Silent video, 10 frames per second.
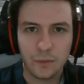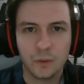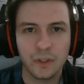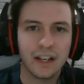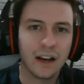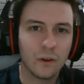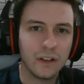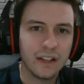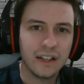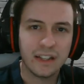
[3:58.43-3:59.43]
to be out
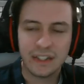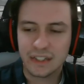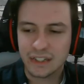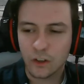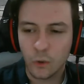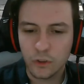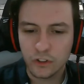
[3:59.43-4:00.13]
it, call of